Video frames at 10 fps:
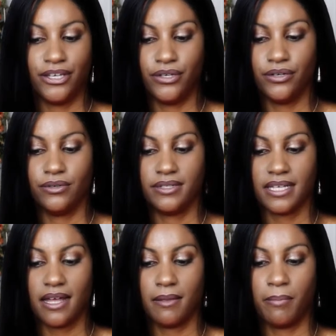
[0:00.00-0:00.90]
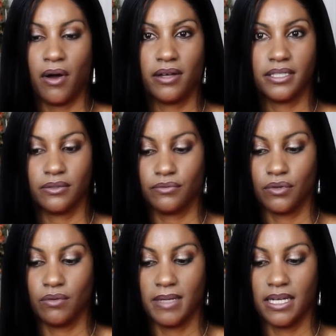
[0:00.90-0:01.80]
use
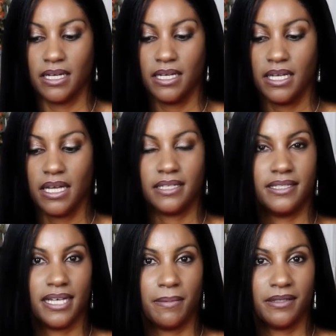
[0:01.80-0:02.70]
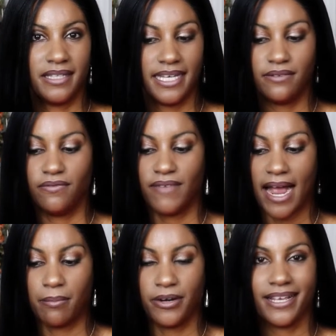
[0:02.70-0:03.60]
Pontaroma double knit
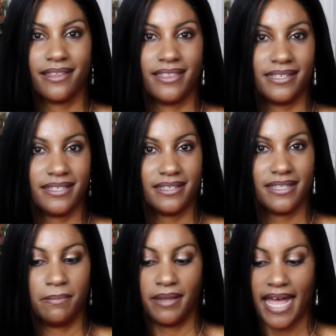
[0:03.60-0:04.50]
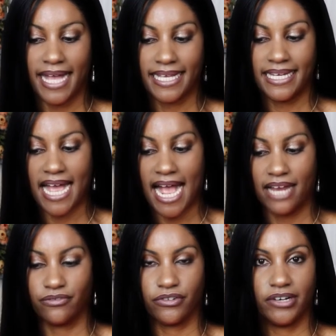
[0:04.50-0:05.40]
fabric. This is the black and
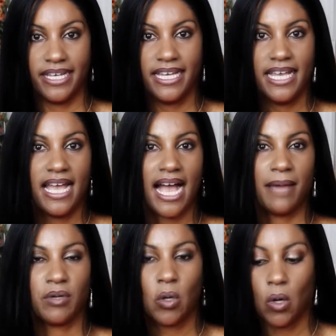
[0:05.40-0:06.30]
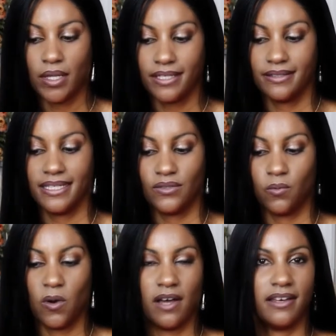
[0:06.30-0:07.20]
ivory. I'm calling this
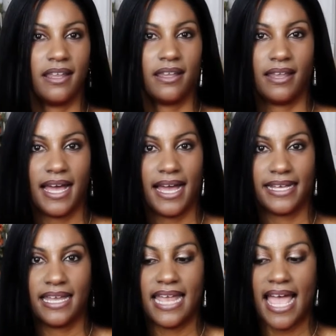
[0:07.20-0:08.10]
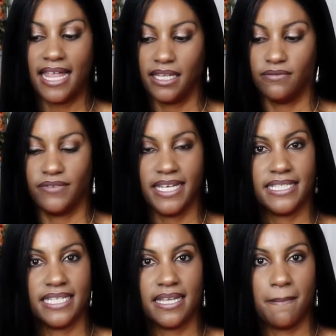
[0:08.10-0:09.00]
one like an
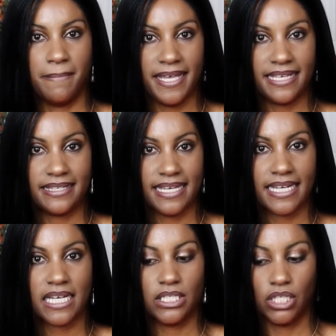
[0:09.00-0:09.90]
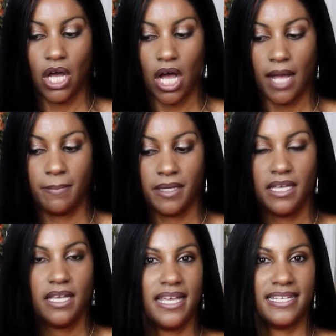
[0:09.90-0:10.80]
elevated basic top.
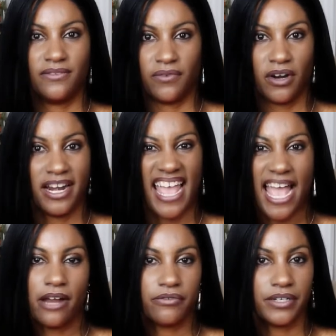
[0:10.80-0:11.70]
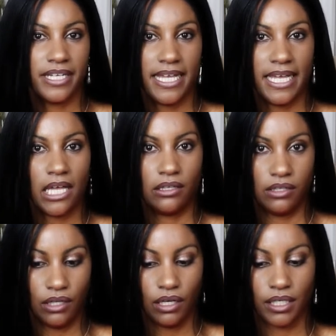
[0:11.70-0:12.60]
It's for an everyday
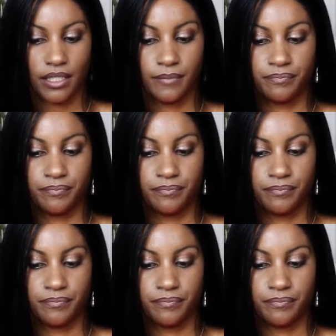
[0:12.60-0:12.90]
look.